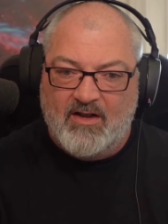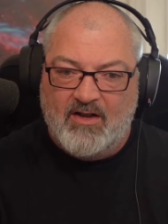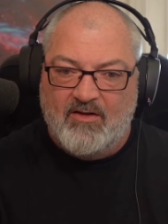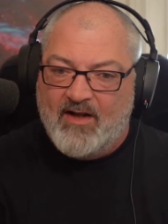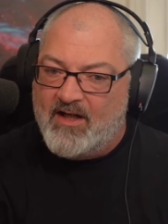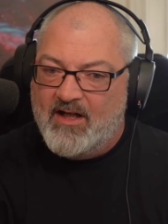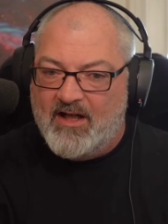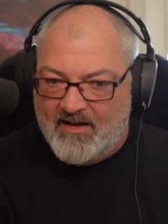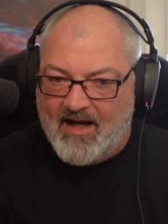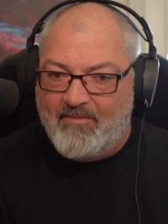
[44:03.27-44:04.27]
because they
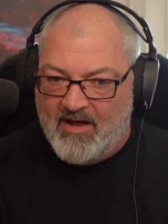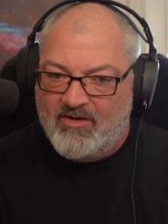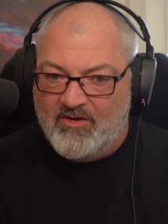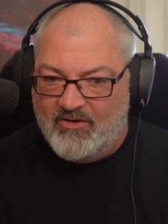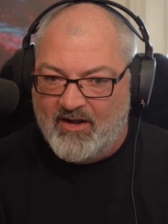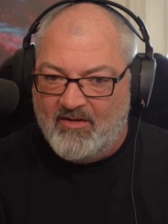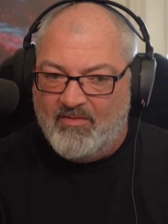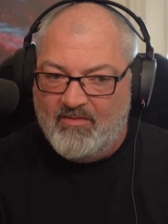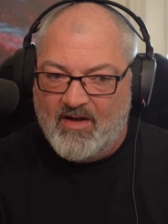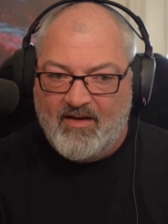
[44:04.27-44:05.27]
need that mentorship
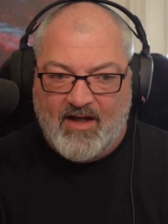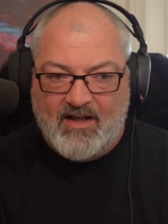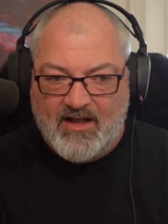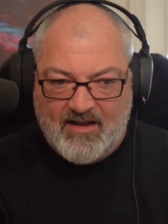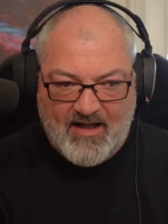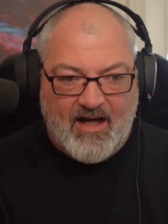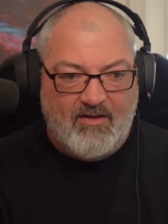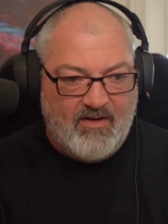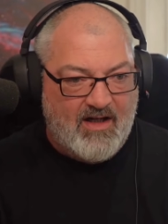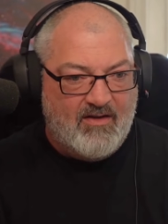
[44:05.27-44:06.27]
and they need that
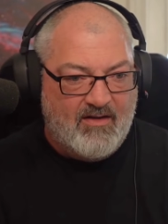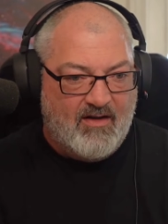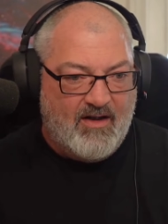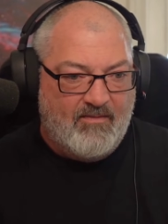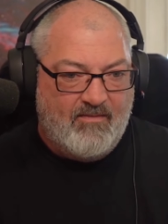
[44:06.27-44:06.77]
insight.